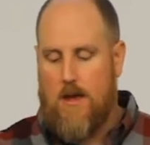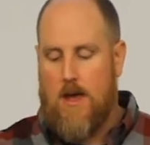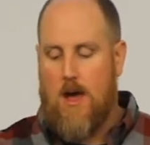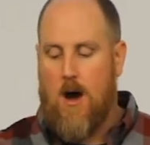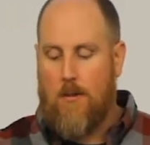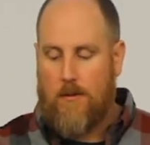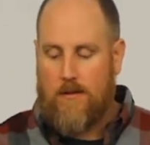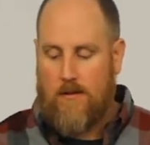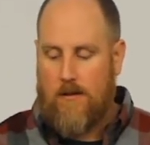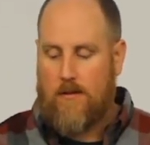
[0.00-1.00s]
It
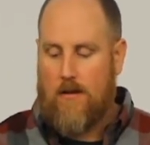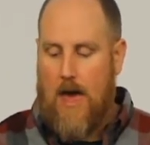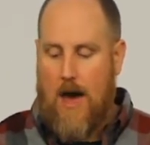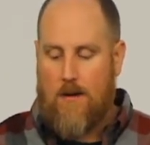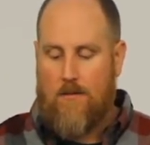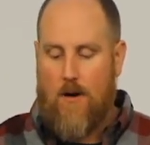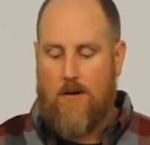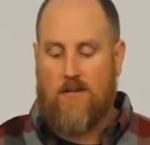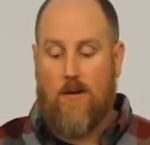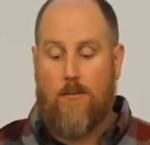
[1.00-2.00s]
humbles us out of our
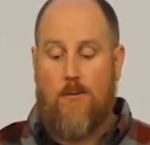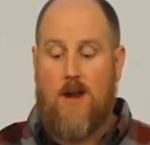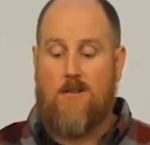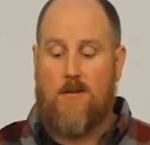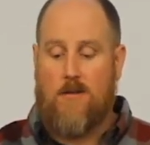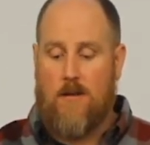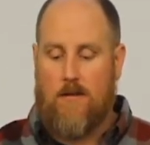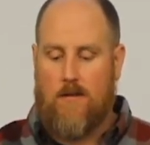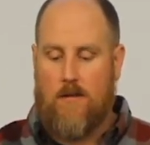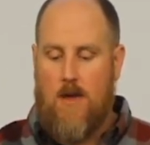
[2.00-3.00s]
self-righteousness
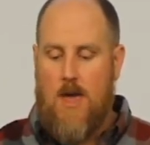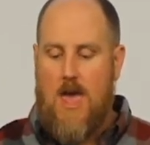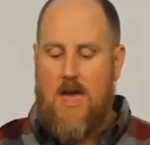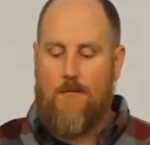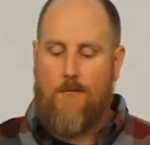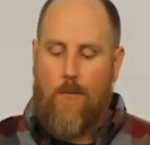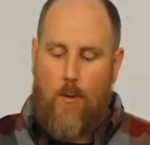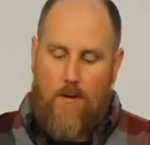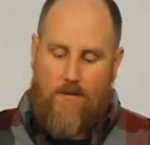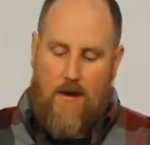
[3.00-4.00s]
and
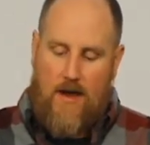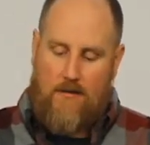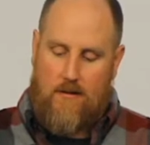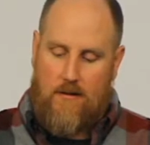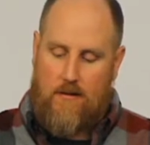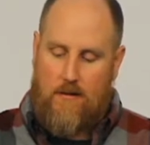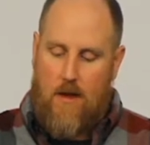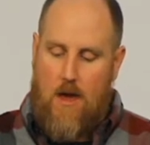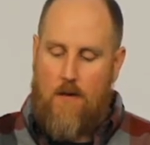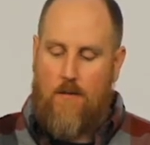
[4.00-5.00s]
fortifies us
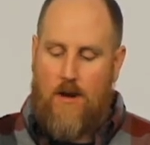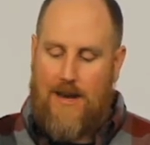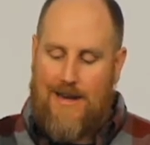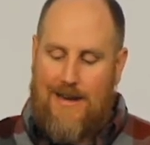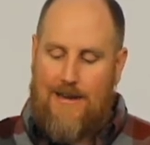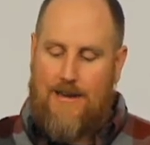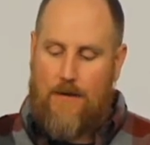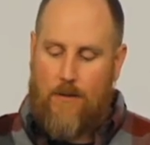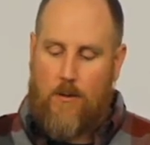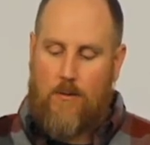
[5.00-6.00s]
for any
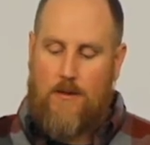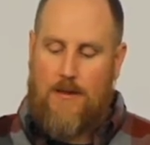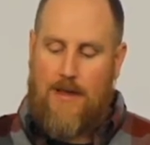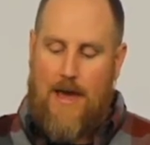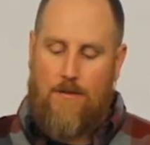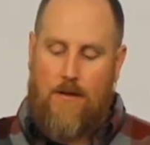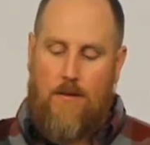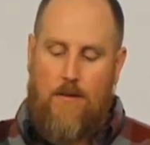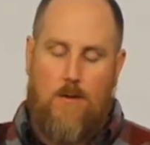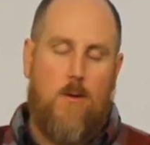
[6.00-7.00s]
difficulty life can
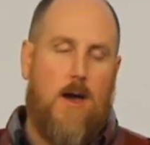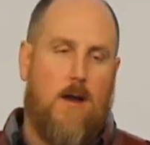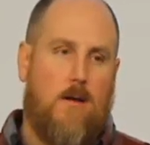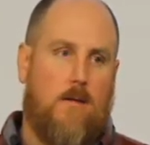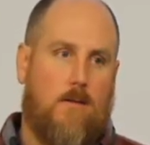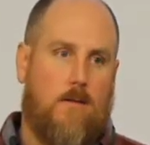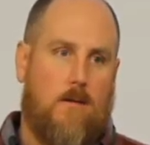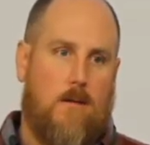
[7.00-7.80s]
throw at us."